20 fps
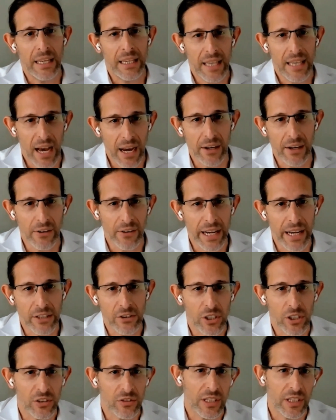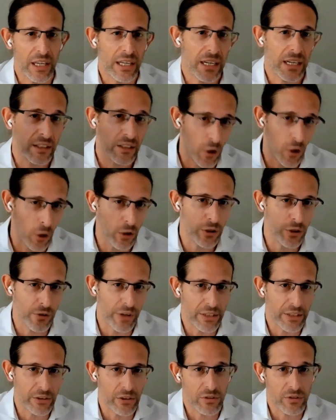younger ages and at the older
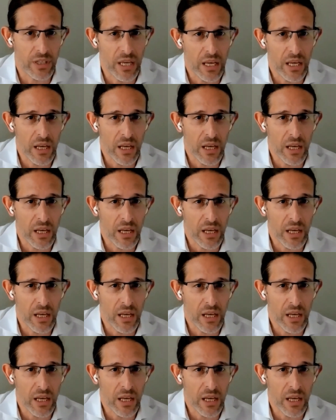ages.